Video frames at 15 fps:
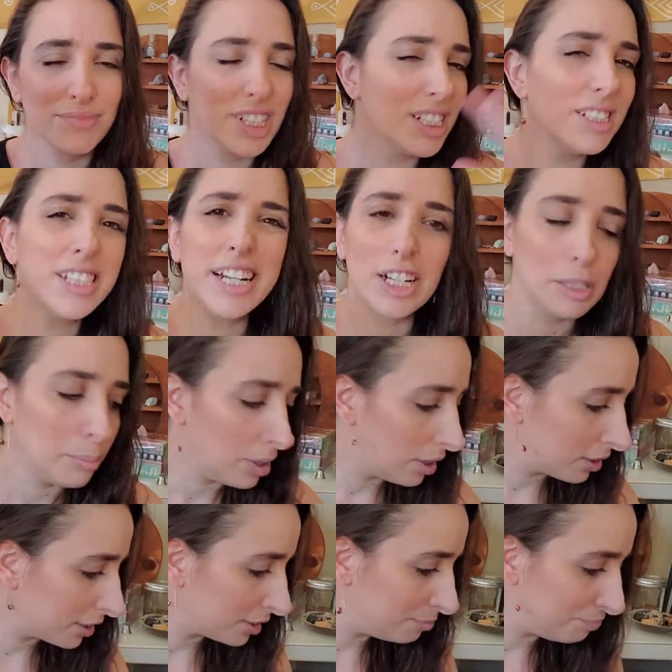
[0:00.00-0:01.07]
it's Harry
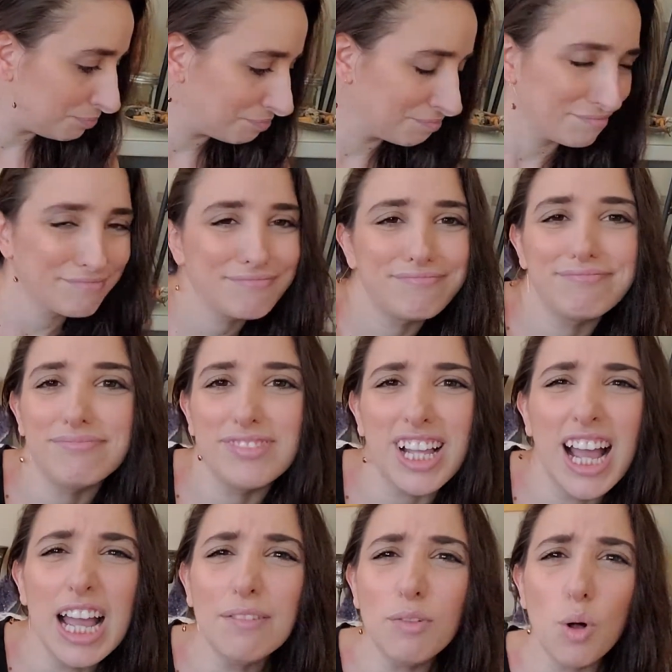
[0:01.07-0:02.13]
Potter.
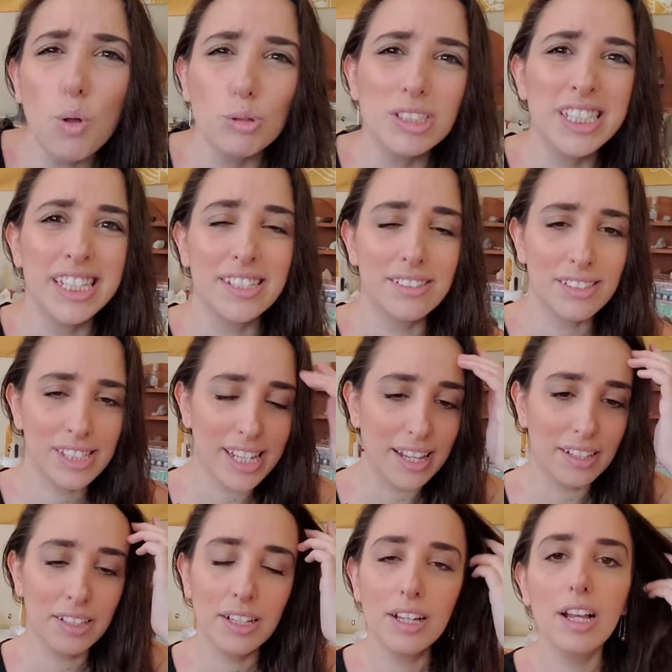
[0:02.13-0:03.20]
I have a whole tin
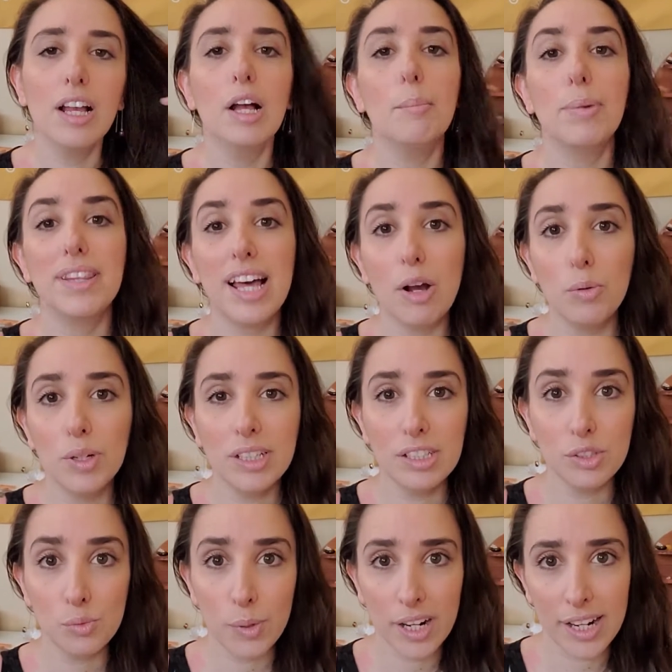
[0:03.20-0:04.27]
set, but that one
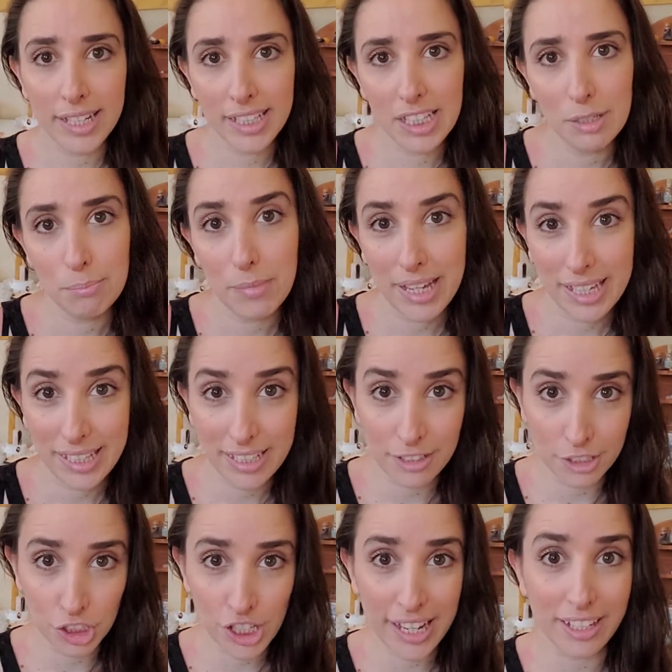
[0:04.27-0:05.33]
is where I keep my
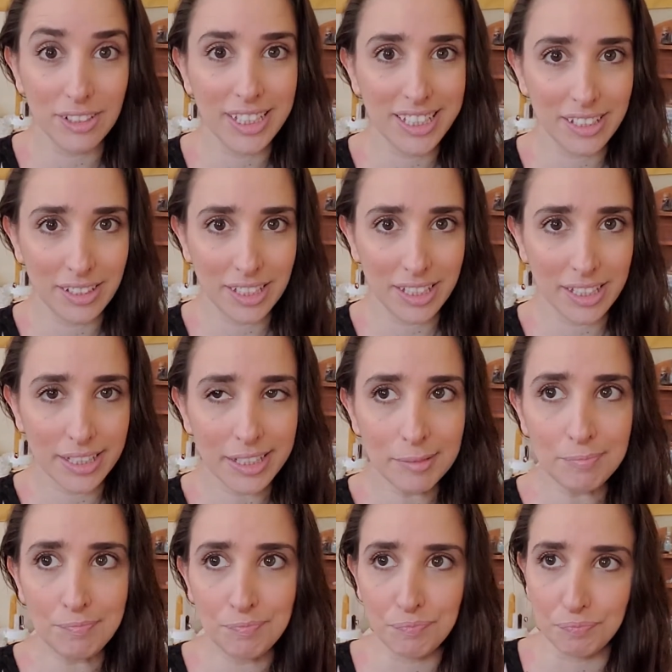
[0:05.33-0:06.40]
inner child healing kit.
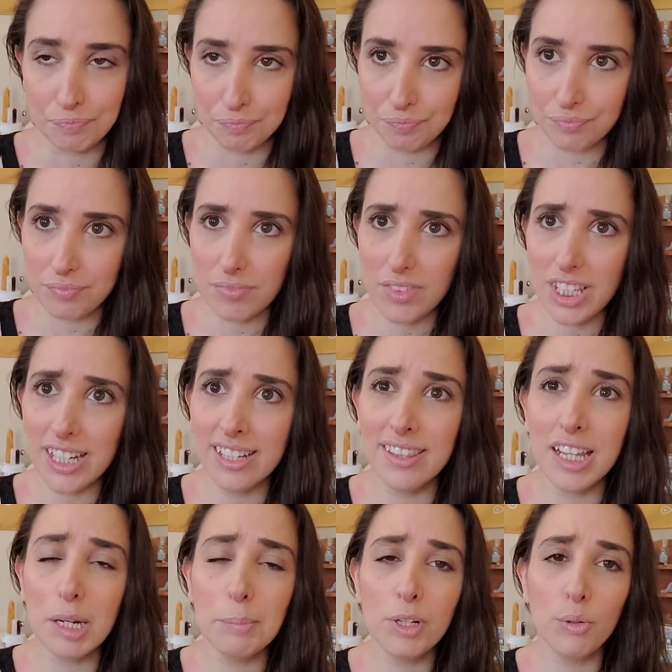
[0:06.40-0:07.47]
And
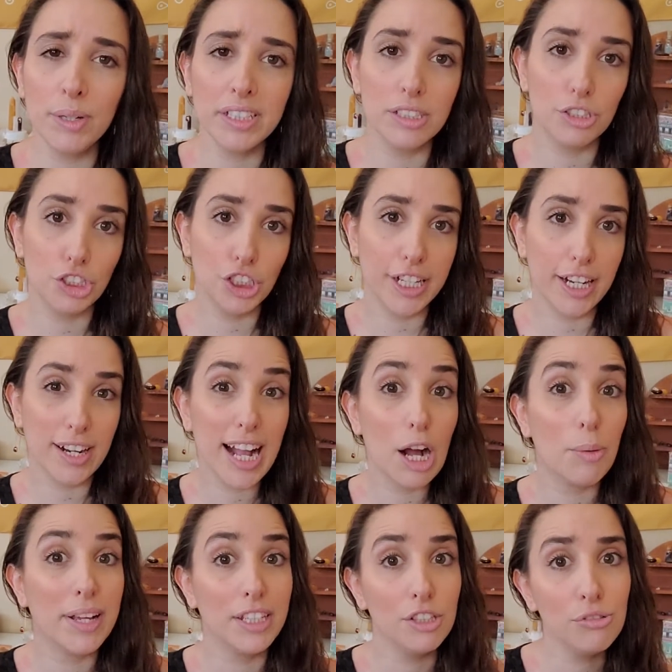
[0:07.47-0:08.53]
then I'm going to share
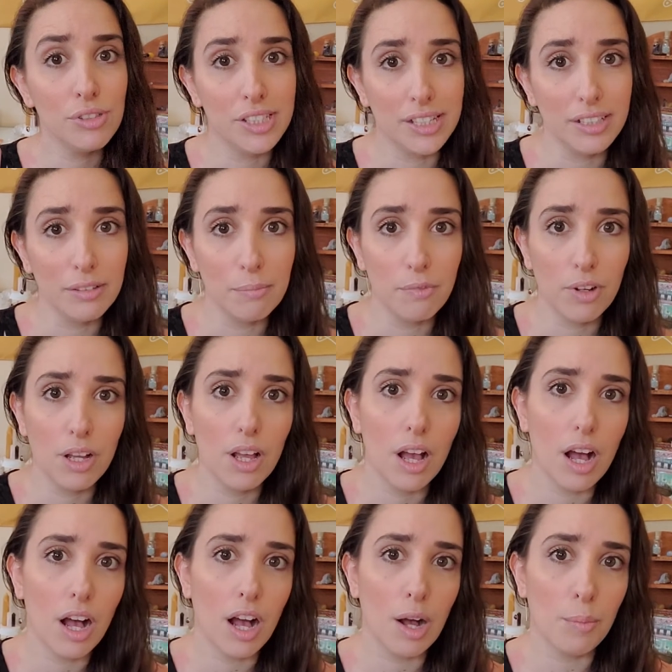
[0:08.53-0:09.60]
how I use it
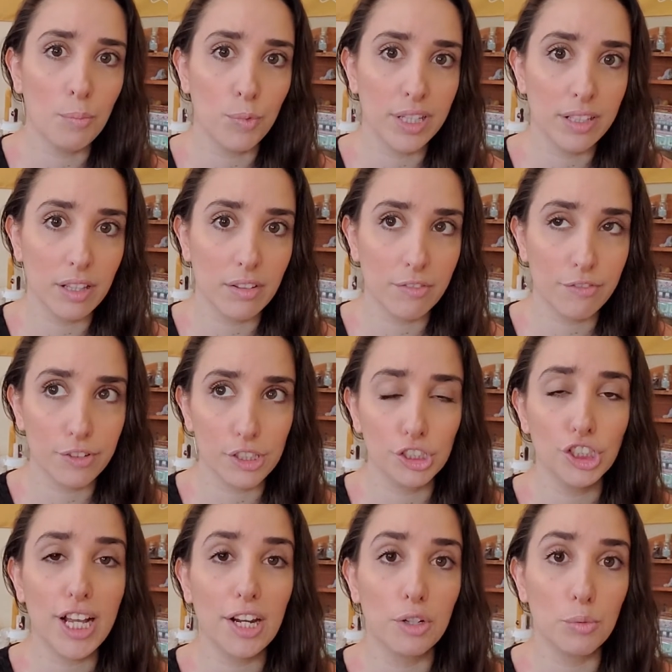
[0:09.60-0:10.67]
for
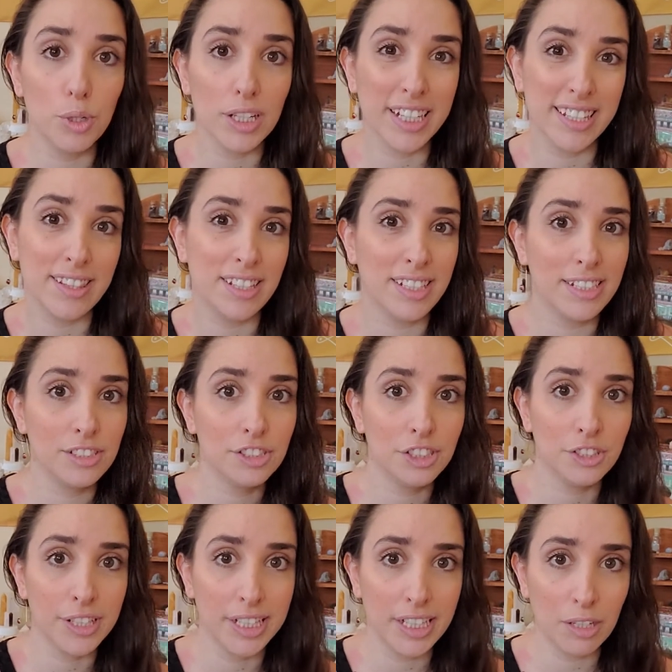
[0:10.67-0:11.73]
shadow work, and then
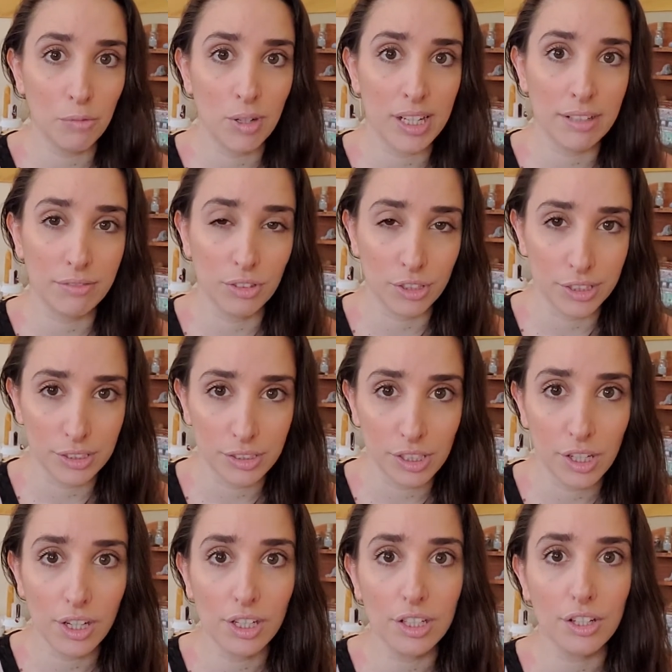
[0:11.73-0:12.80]
integrating what I've learned
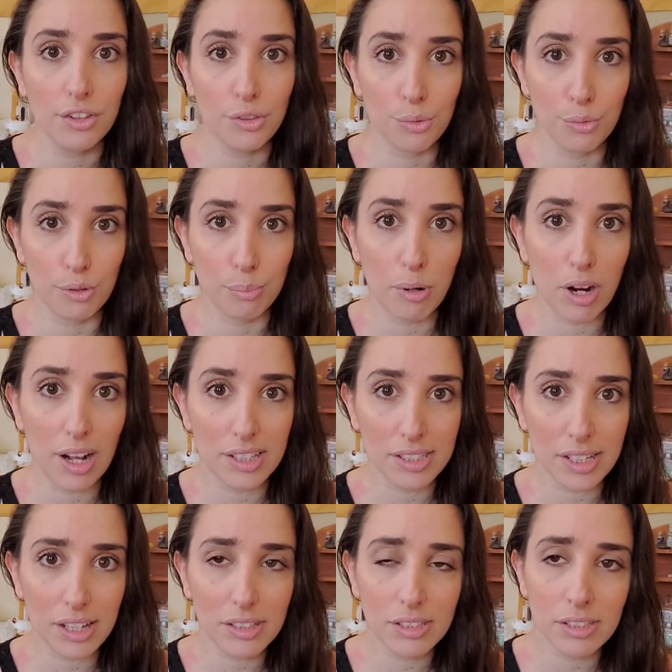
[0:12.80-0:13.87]
through the
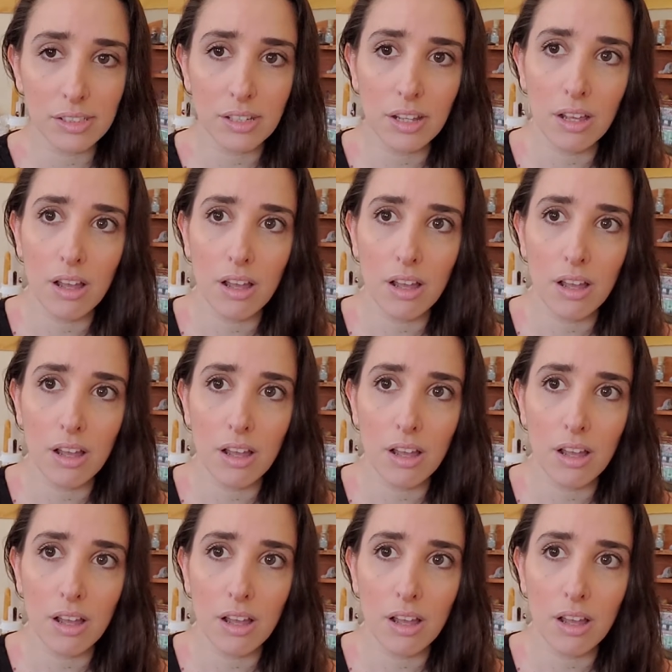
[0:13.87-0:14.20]
process,